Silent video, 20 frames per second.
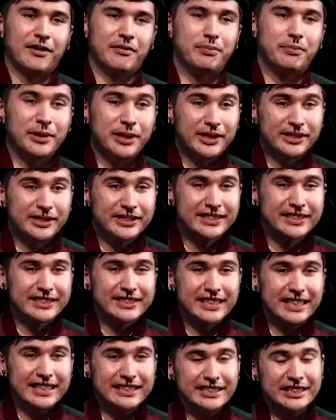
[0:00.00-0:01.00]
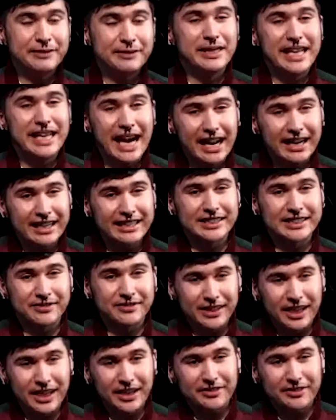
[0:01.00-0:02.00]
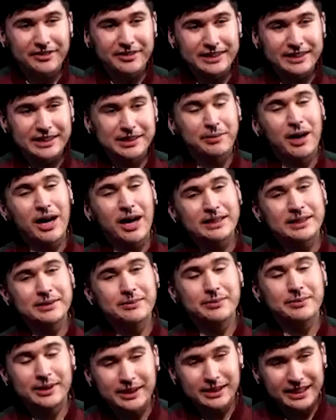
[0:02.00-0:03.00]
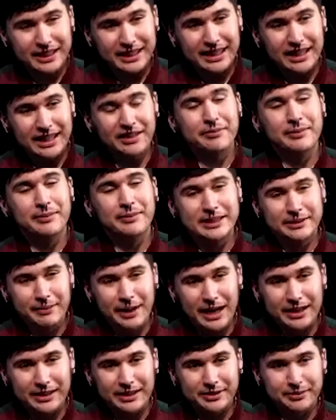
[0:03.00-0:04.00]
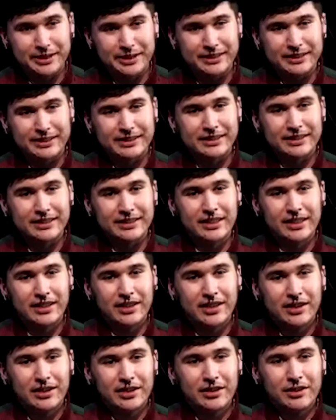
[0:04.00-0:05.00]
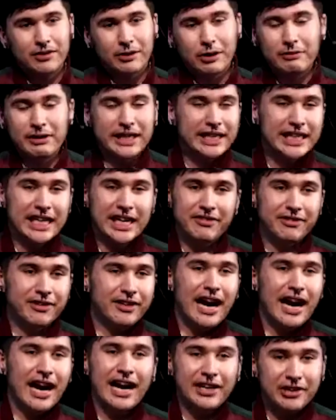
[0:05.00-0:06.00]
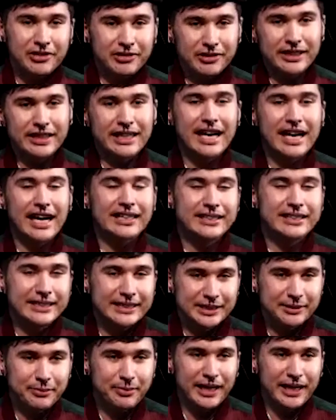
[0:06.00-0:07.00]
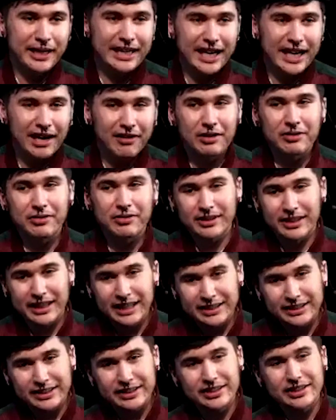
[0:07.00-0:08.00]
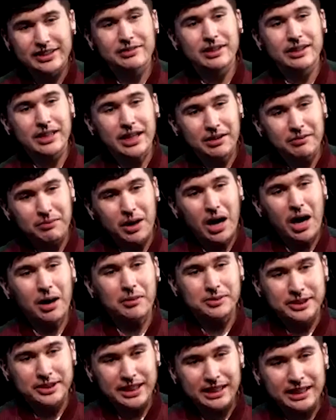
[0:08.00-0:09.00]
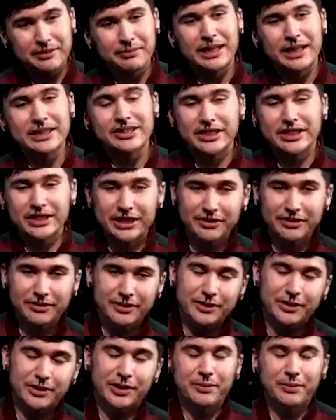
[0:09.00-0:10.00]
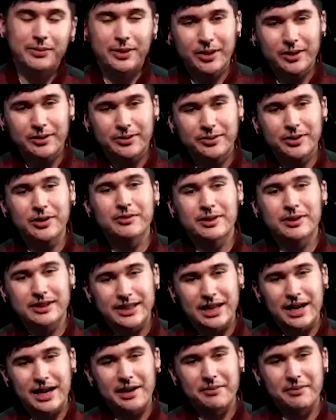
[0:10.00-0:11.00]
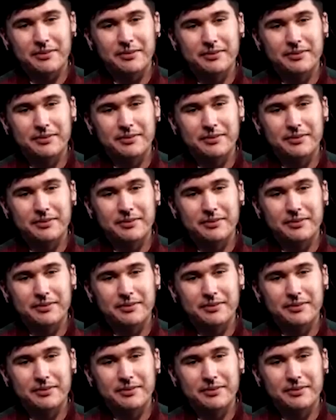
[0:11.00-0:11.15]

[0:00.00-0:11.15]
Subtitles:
Built into the mechanics of love is the possibility of mismanagement, for we can never adequately anticipate how our relation to a love object might shift or morph over time.